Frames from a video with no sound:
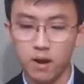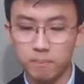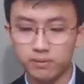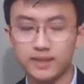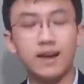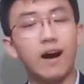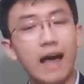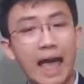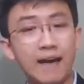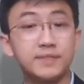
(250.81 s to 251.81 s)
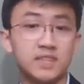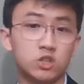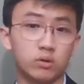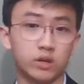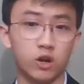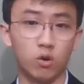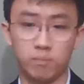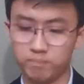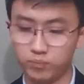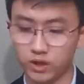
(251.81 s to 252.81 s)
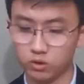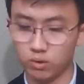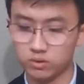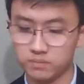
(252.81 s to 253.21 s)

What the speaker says: played a half-century ago, end quote.